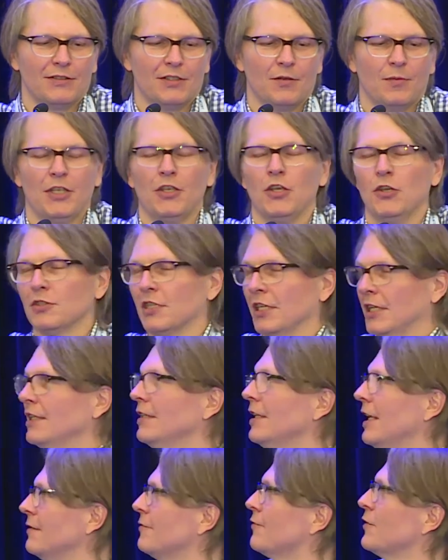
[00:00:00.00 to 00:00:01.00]
be using
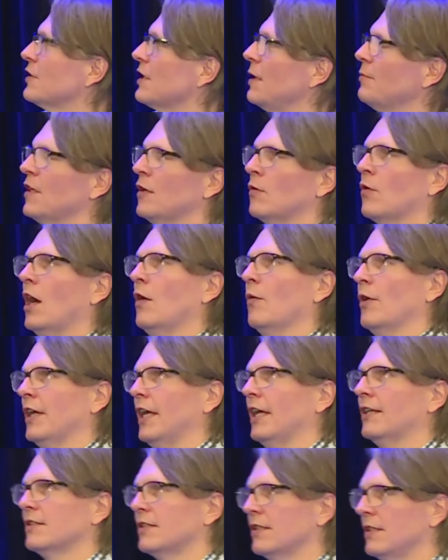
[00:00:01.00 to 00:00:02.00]
and for something where I want to
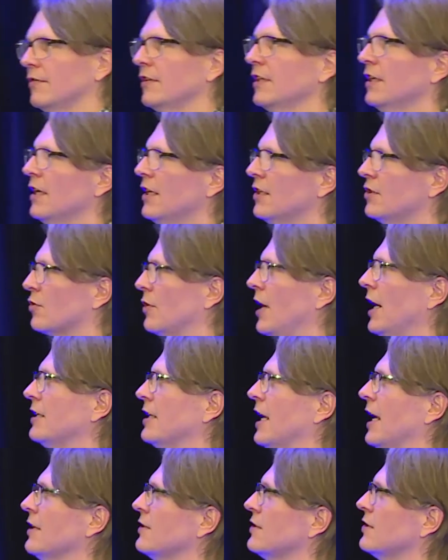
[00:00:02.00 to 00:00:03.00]
get sort of
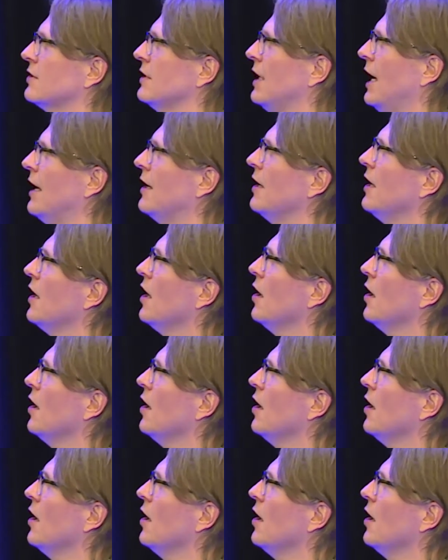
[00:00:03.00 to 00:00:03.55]
direct answers in that.